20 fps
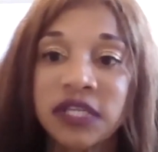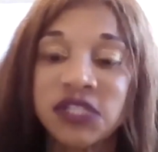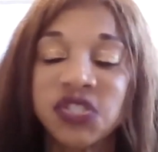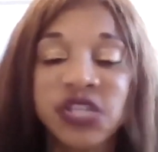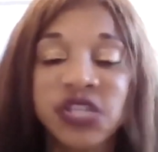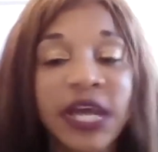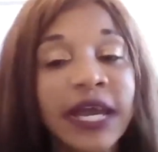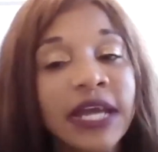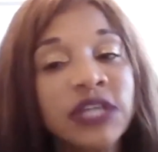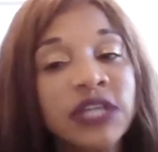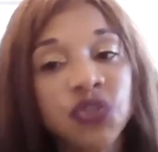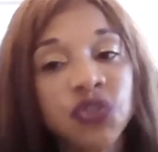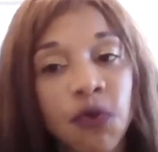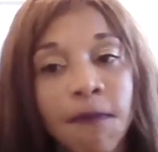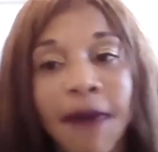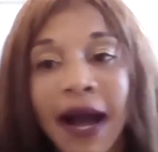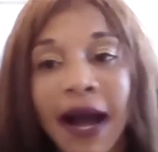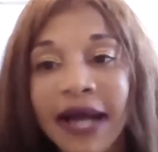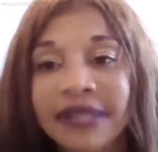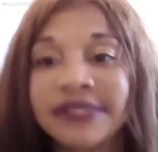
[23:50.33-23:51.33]
change your
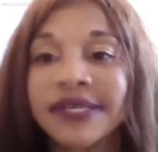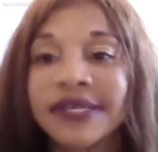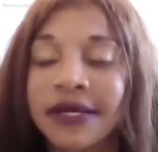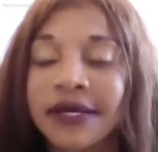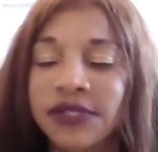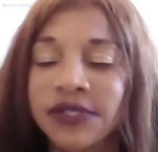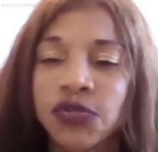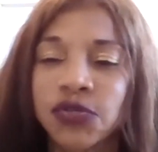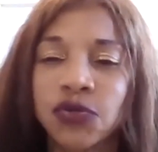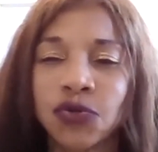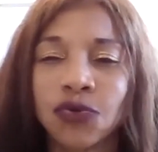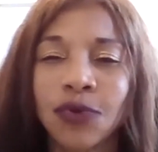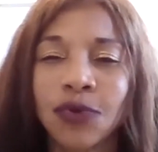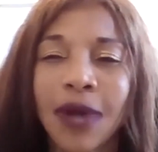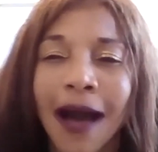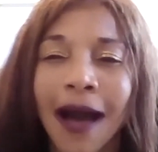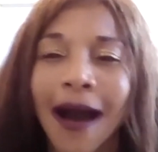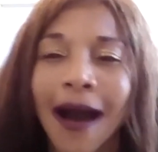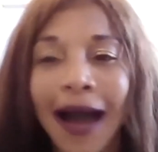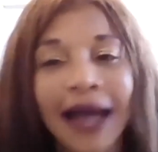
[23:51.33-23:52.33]
mindset to,
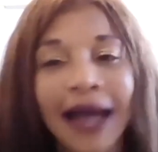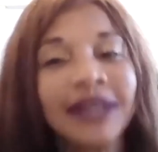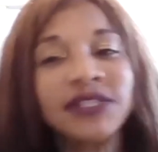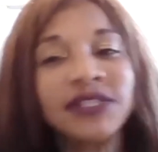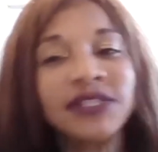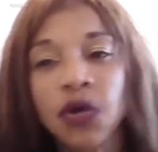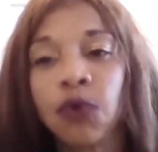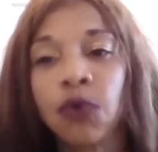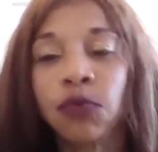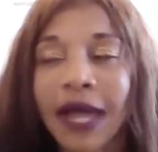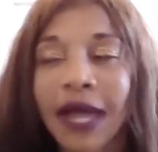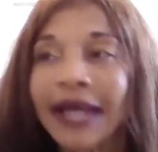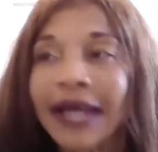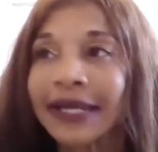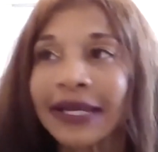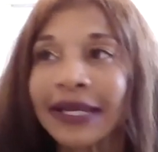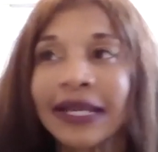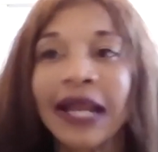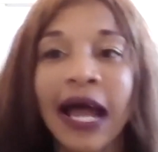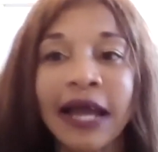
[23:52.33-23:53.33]
I don't
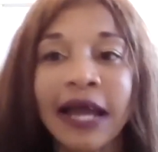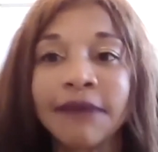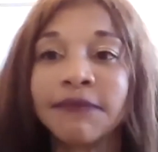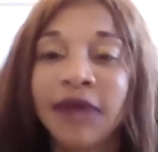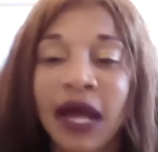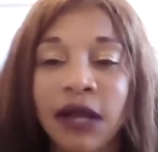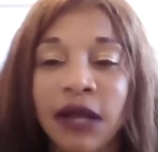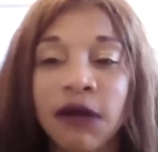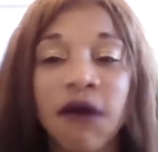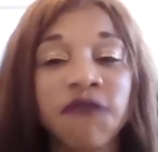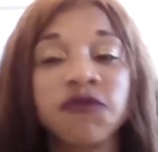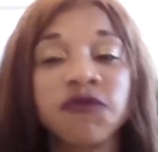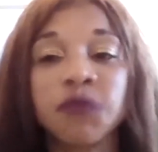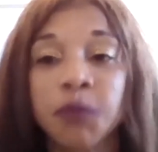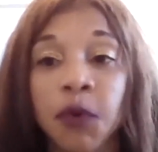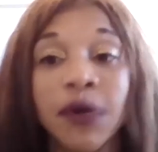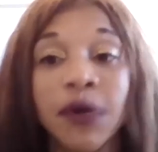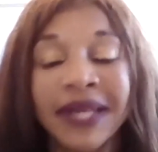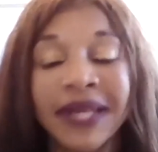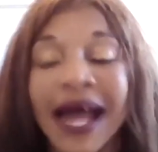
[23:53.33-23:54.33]
like it and I'm not
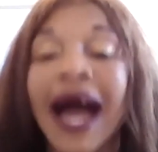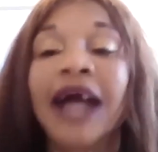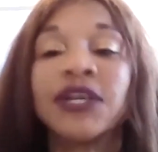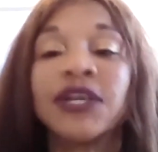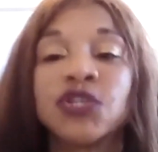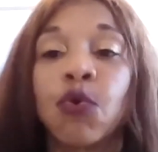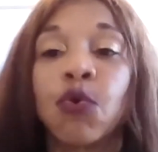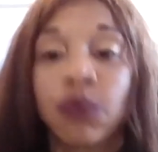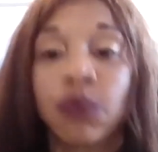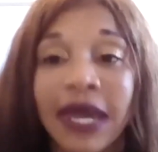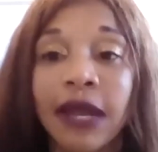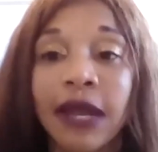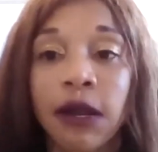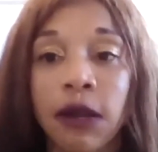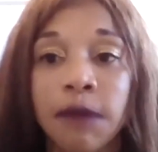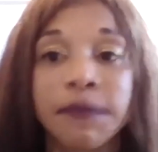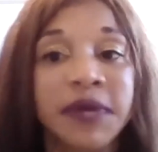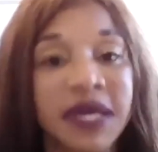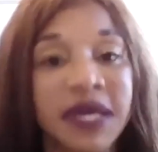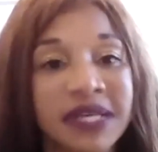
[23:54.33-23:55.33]
comfortable and I don't
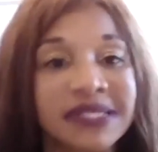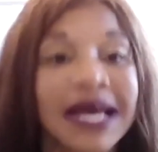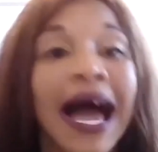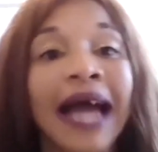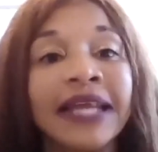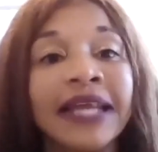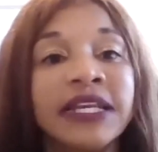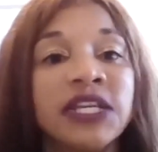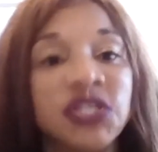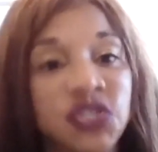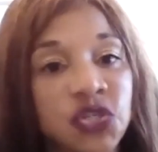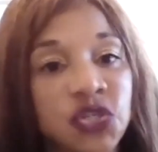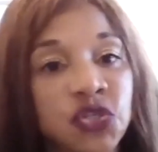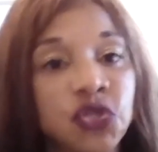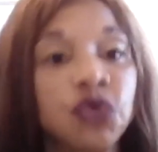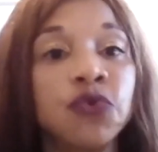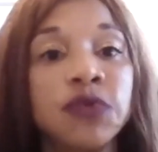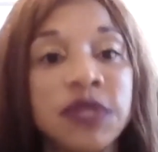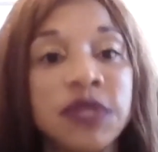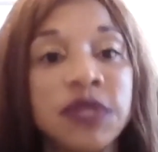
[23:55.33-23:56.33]
care because I need to
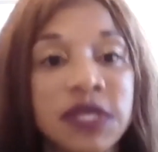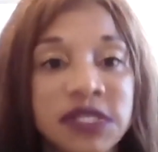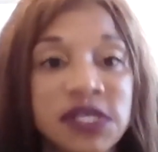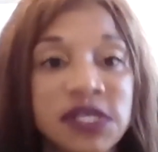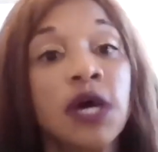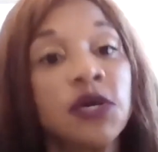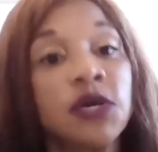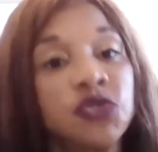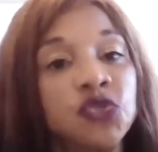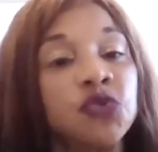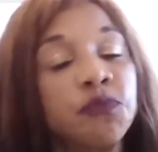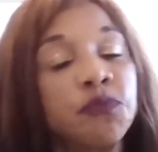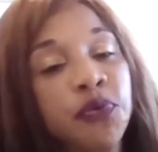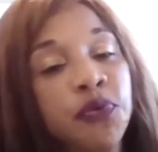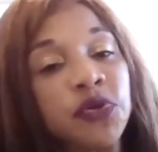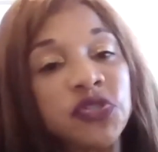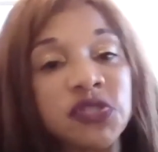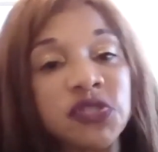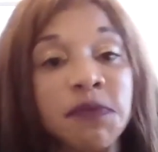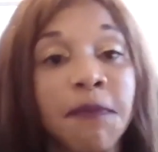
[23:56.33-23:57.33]
do this to
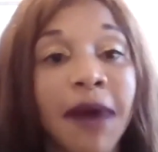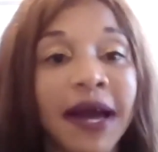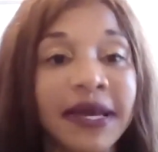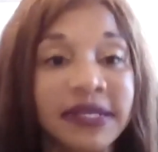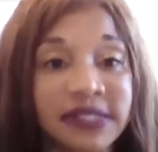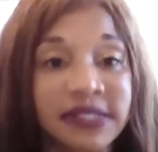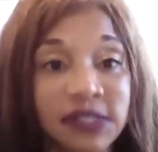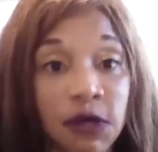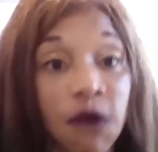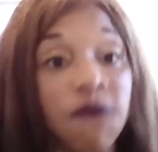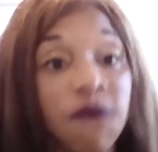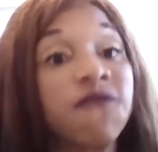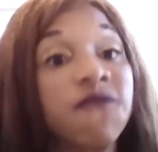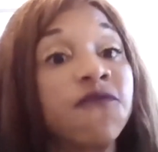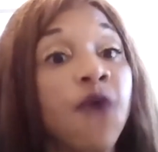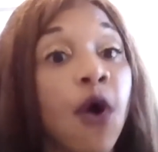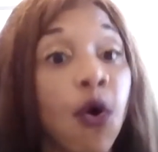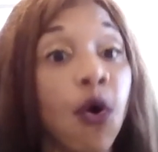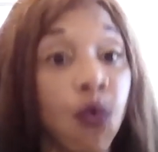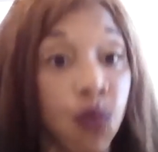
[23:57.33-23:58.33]
push myself
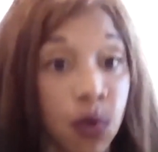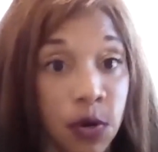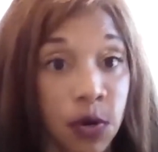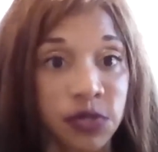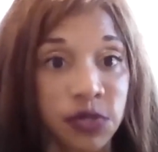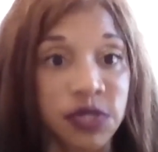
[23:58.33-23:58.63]
forward.